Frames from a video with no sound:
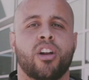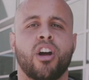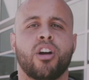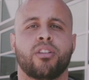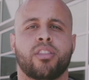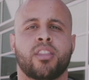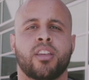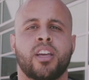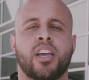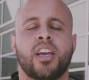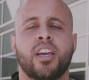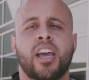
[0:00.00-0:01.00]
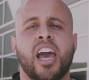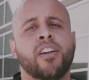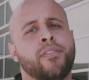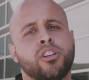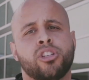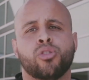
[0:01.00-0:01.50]
earth. And in
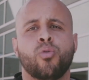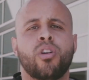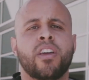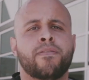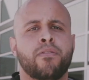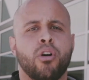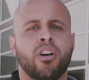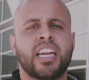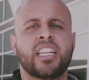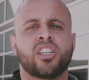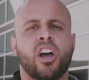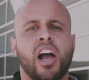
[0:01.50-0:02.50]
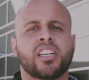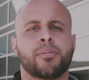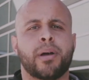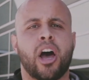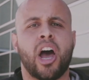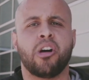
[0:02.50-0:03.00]
verse 24, he talks
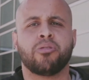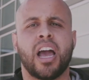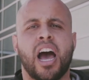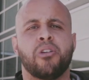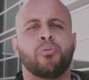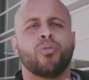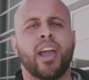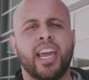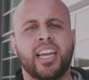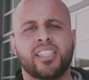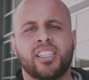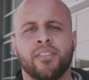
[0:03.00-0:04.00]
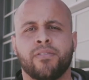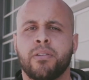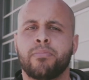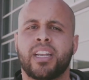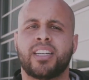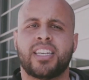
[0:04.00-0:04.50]
about how God raised him from
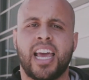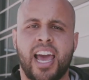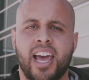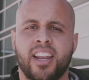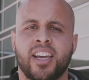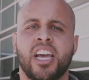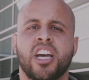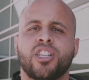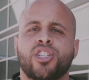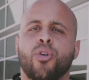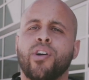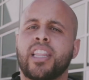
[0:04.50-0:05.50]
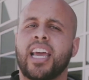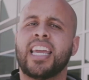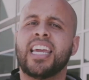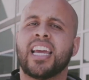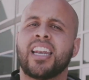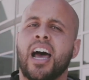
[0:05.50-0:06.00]
the dead, showing that he
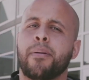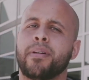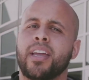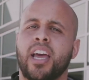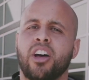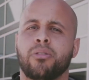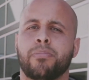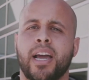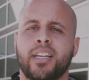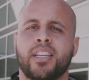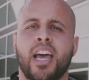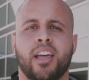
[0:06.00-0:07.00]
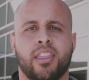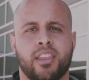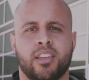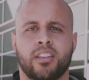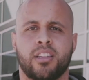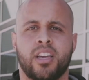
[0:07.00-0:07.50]
cannot be held by death.
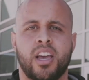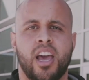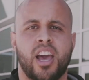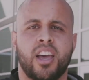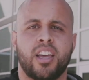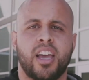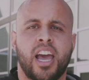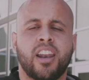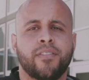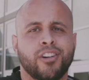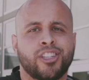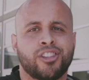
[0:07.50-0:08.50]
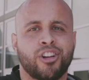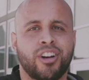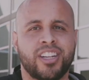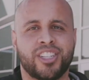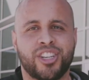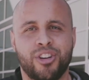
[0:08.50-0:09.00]
And in verse
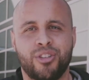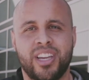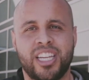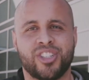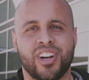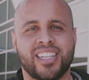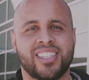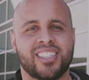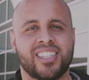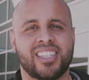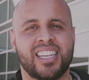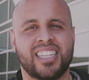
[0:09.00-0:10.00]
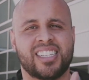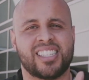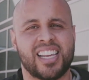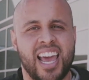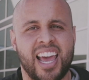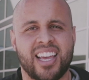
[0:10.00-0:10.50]
32, he transitions and he
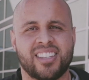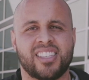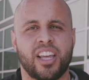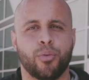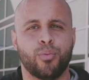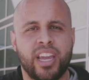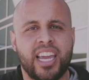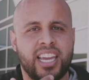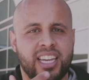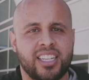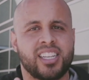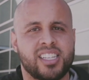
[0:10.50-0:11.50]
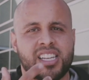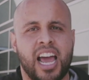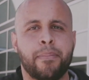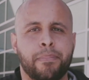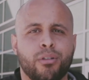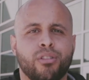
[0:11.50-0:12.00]
says that we,
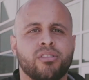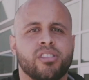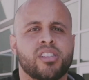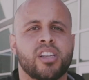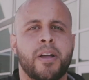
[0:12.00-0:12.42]
disciples,